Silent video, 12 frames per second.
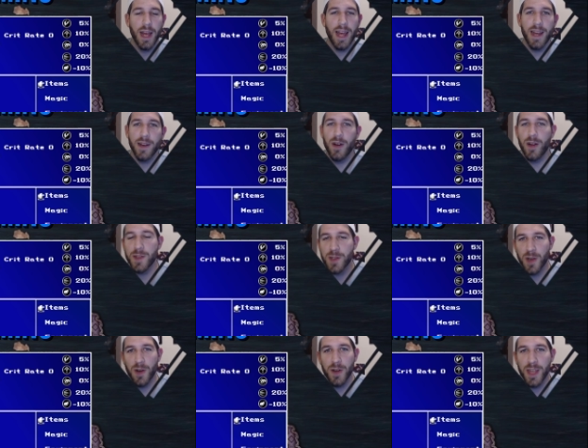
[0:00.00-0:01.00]
And
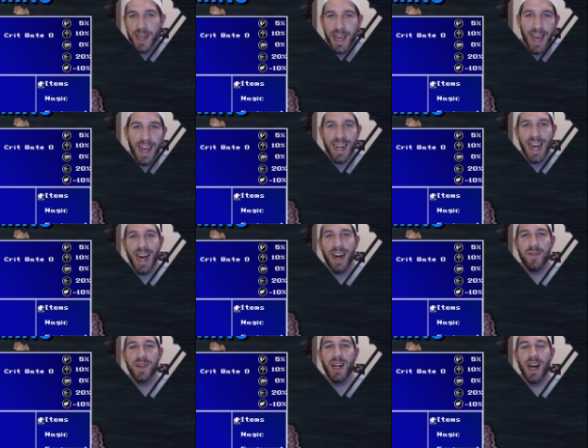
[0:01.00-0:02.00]
also, you can't
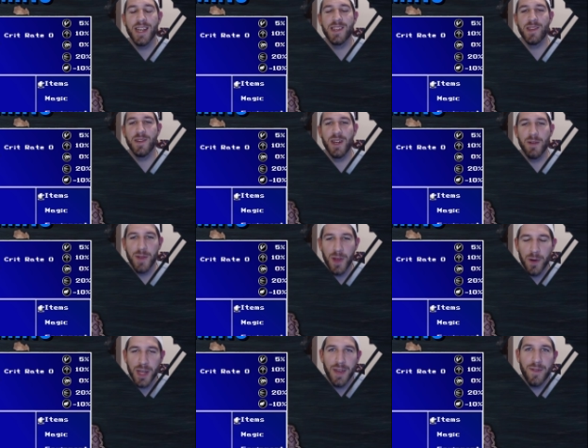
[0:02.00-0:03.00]
have an ice unit
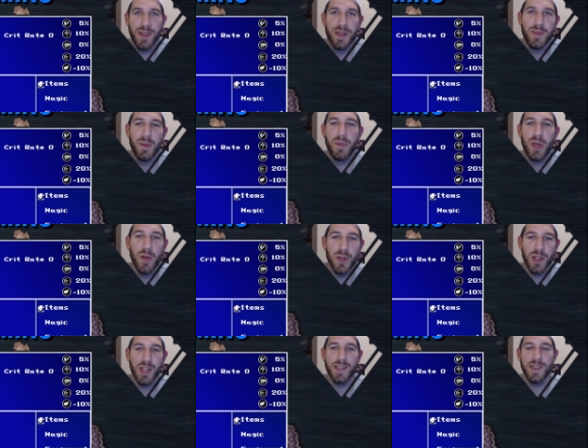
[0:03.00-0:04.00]
without giving them the
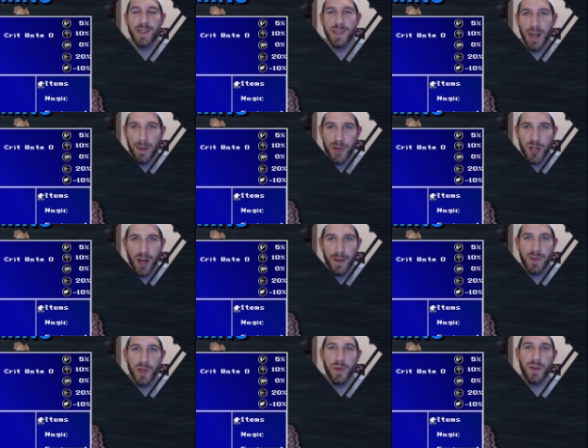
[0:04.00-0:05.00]
pugilist
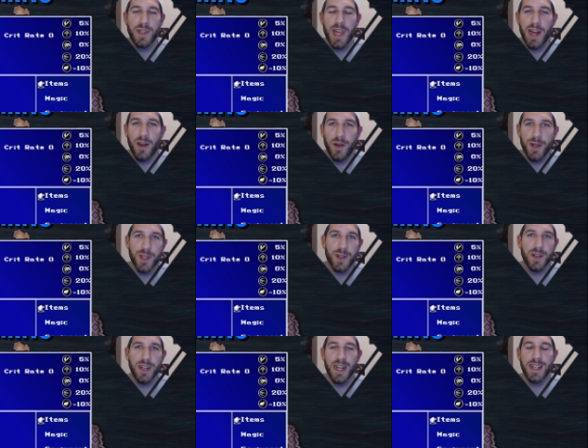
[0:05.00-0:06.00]
sub-job, so there's that
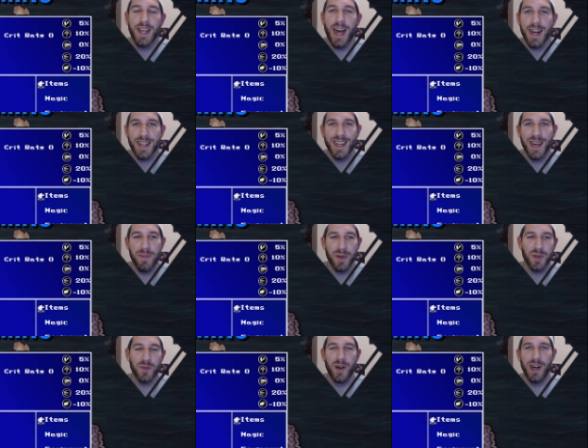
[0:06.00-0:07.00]
alternate attack type
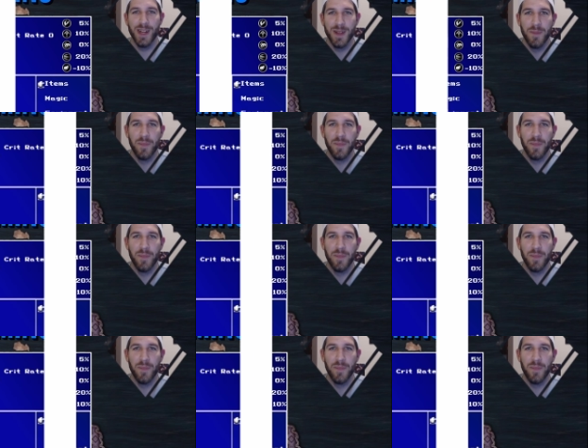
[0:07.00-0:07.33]
as well.